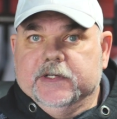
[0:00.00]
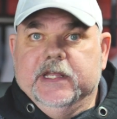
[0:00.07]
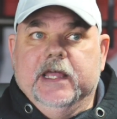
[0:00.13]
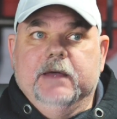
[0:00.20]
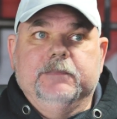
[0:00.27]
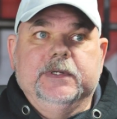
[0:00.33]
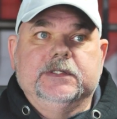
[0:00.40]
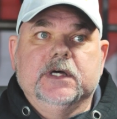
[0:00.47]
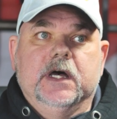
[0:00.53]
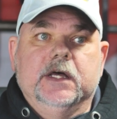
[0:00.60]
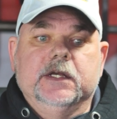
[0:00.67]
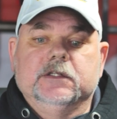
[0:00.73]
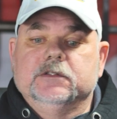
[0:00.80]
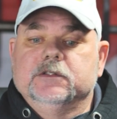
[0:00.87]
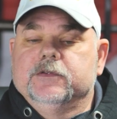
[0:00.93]
It can't be
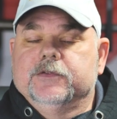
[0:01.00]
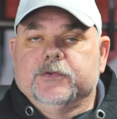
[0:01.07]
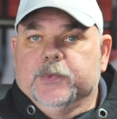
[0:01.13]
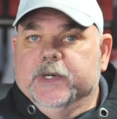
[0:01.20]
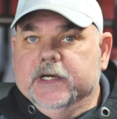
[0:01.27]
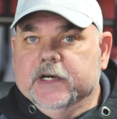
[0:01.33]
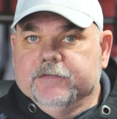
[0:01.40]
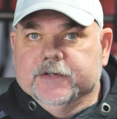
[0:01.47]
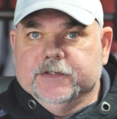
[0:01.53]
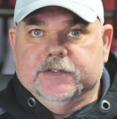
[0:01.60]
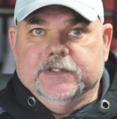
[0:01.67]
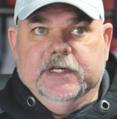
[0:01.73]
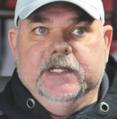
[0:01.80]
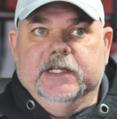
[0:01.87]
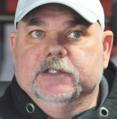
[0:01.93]
done in three different
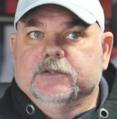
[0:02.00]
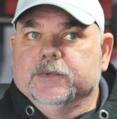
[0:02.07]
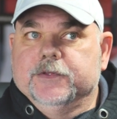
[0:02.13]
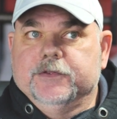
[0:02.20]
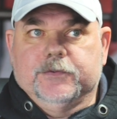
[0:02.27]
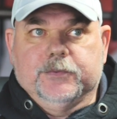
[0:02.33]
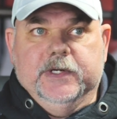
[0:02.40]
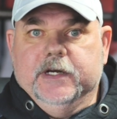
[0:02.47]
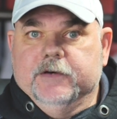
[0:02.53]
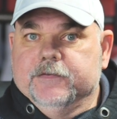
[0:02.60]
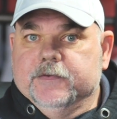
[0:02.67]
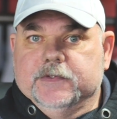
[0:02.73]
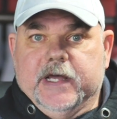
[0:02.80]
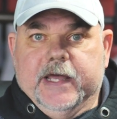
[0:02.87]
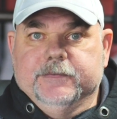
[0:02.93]
cities with three
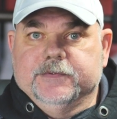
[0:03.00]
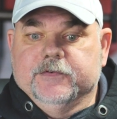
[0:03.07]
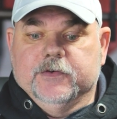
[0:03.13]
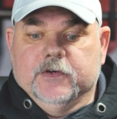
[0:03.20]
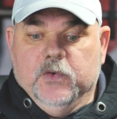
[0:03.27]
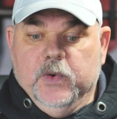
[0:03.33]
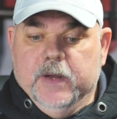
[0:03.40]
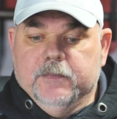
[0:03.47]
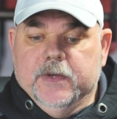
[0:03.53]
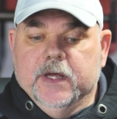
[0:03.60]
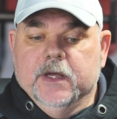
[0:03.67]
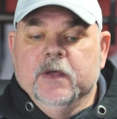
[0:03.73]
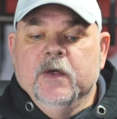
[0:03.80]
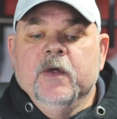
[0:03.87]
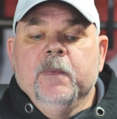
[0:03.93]
different types of
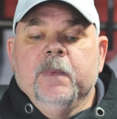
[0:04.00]
equipment.